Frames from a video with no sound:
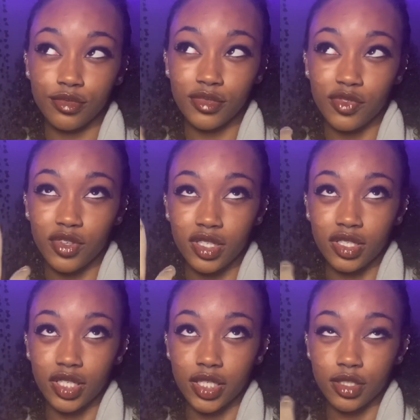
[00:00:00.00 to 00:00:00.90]
Feeling
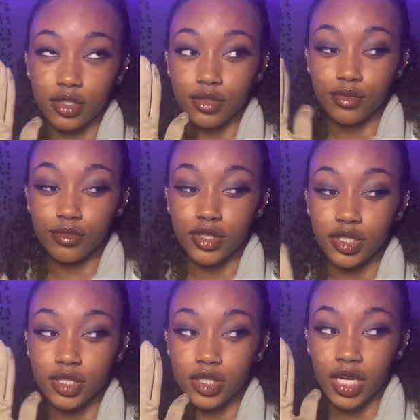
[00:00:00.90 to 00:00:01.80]
like
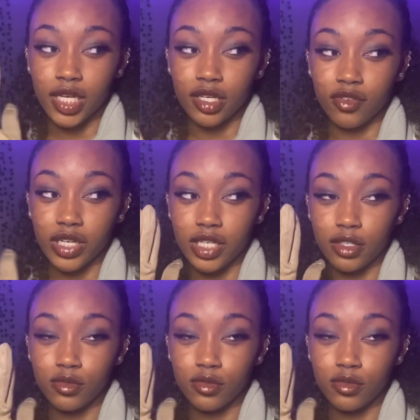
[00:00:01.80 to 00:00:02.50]
Princess Diana right now.